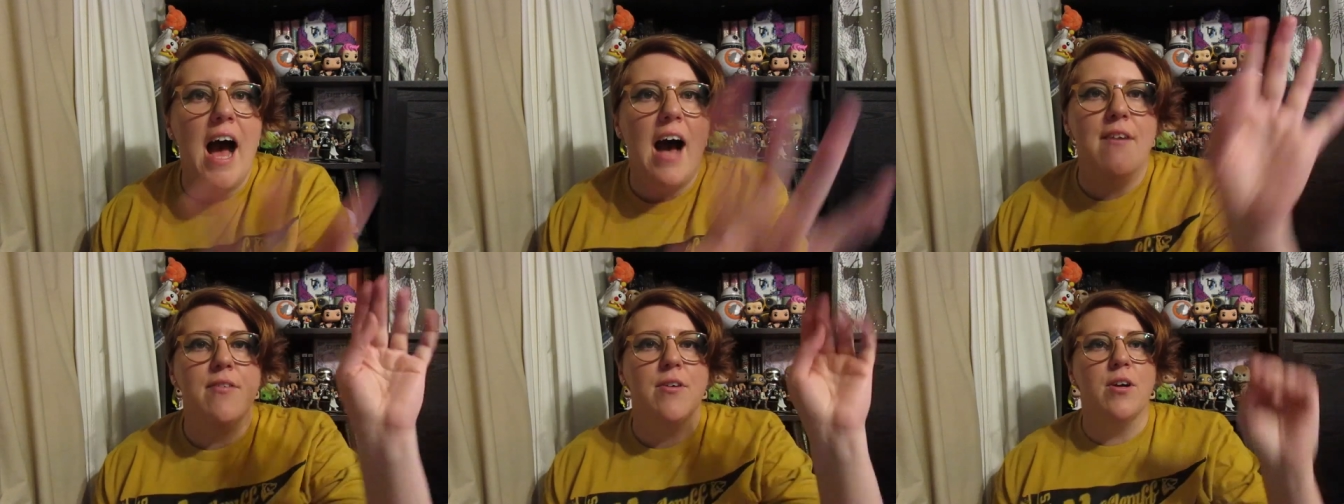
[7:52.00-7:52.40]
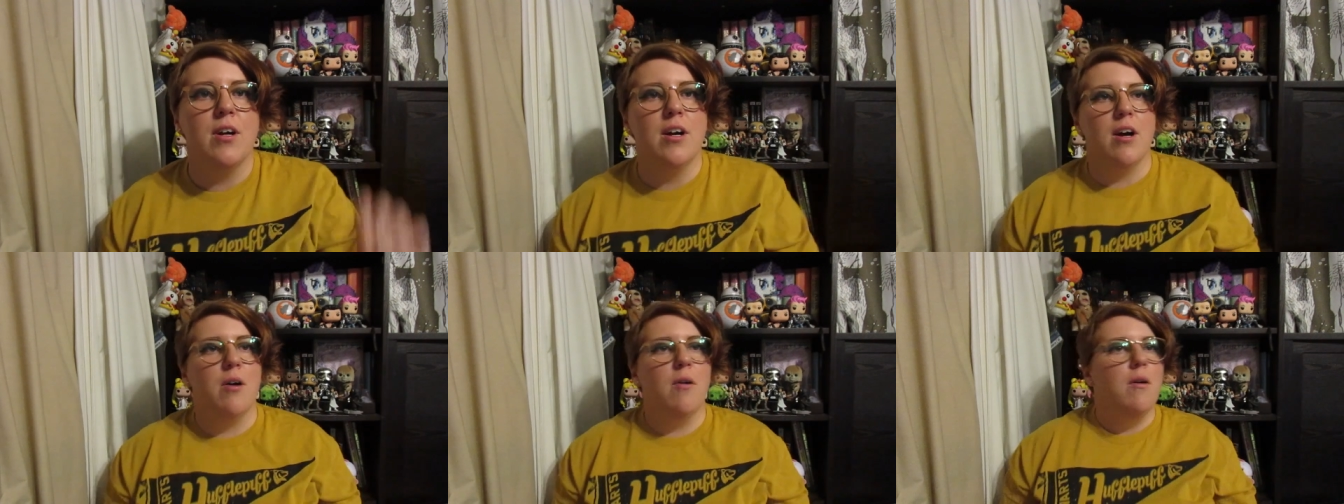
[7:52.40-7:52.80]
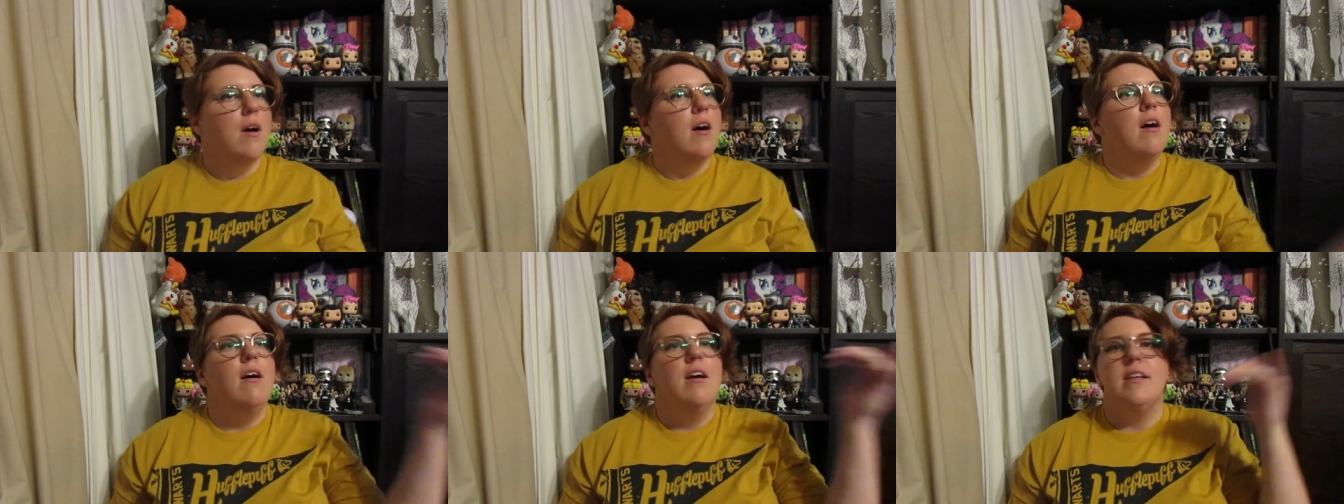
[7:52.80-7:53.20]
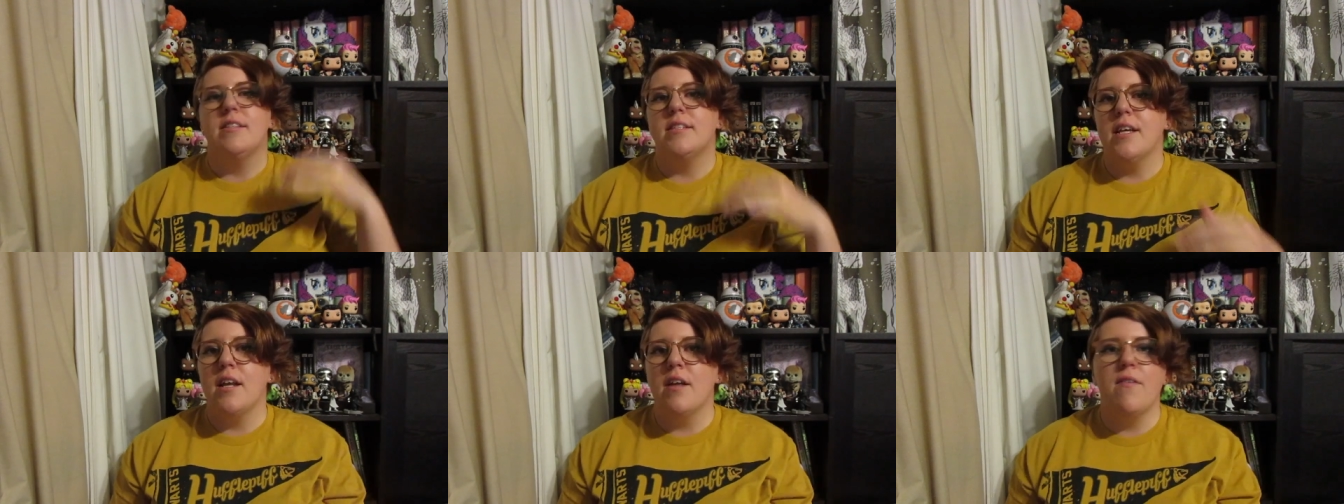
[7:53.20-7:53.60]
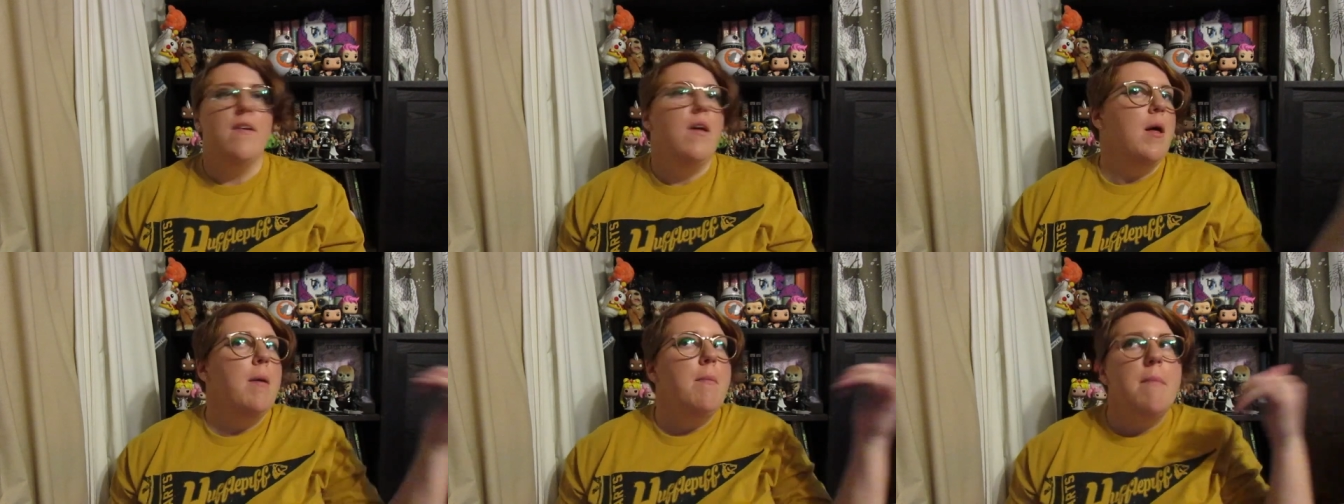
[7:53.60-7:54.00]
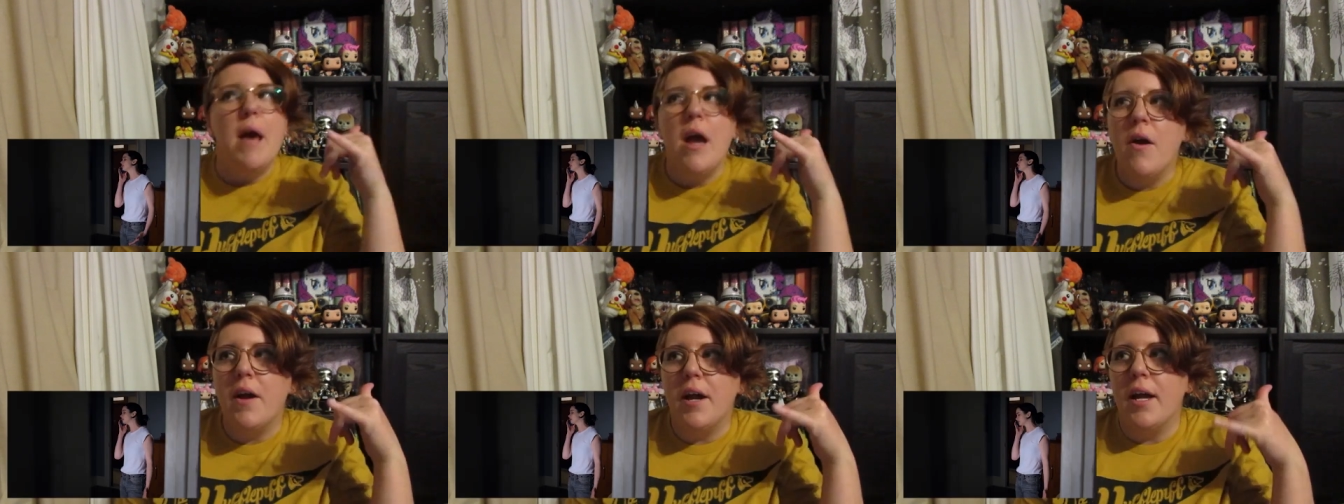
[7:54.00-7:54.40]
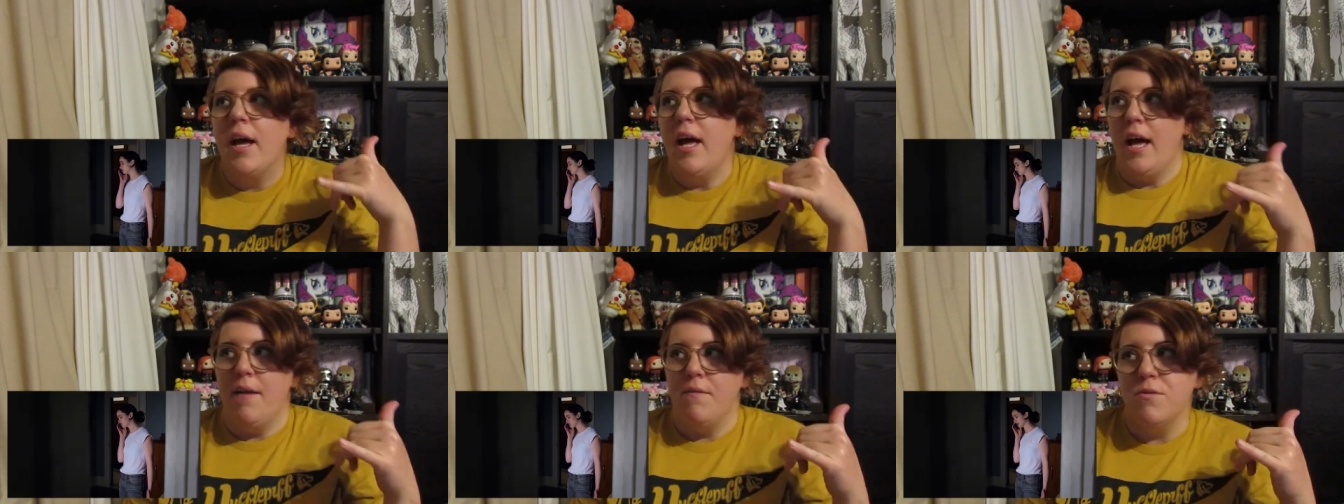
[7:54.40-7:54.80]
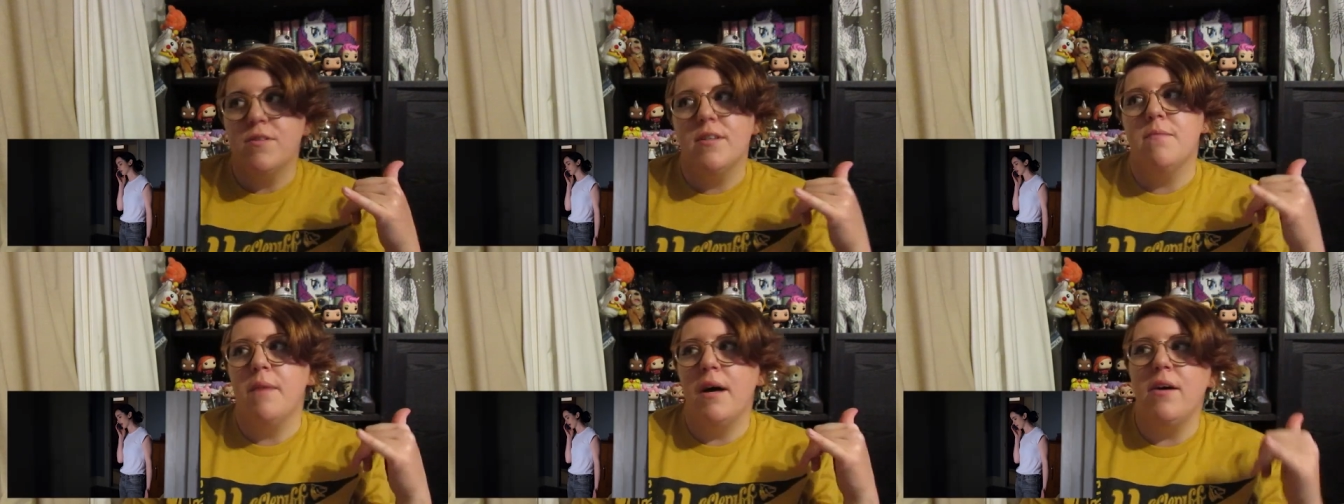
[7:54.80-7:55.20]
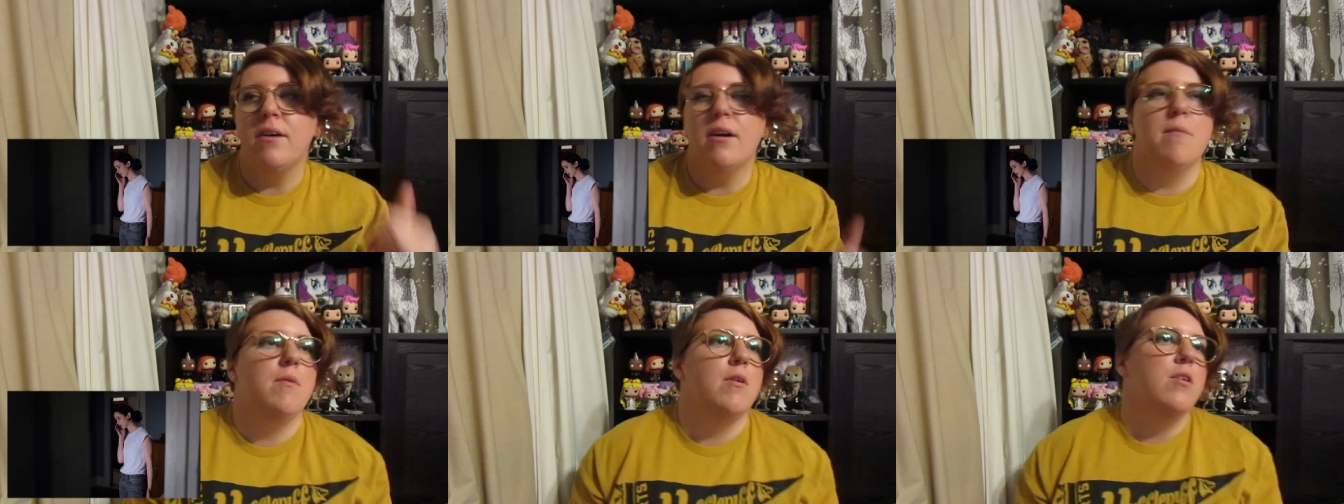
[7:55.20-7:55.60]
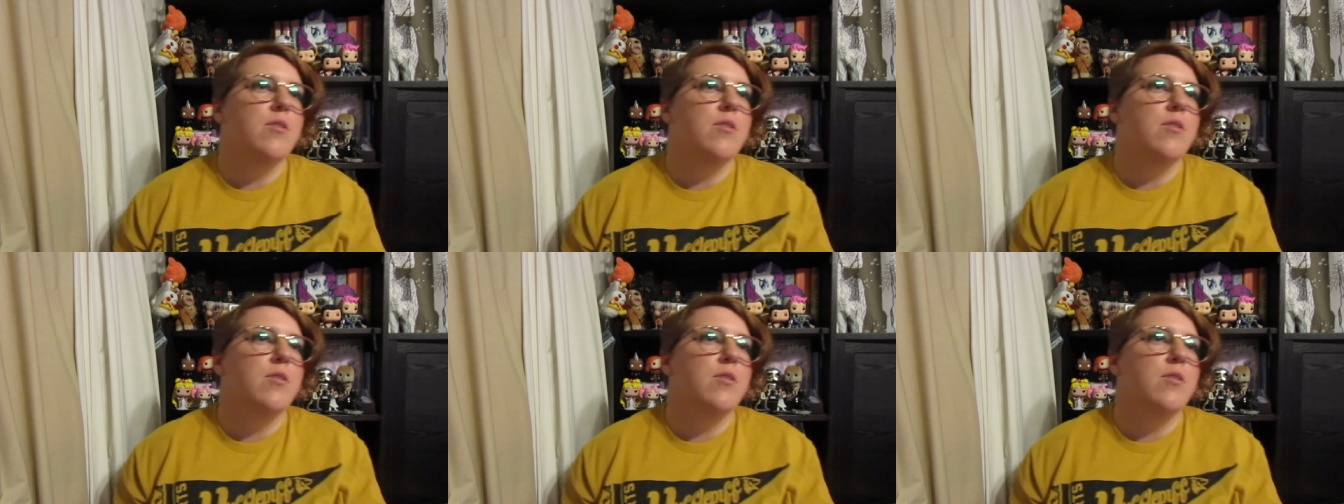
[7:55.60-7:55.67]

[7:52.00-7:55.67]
have her go, instead of Mary, have you seen Malcolm?